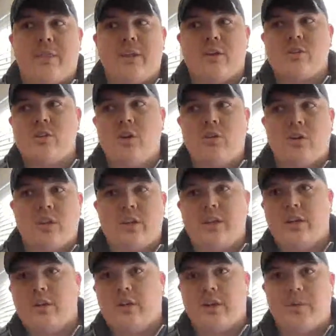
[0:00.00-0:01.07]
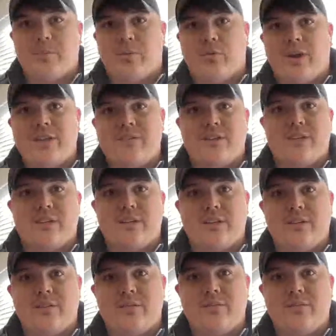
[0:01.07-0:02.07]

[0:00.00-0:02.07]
But there's no clear and present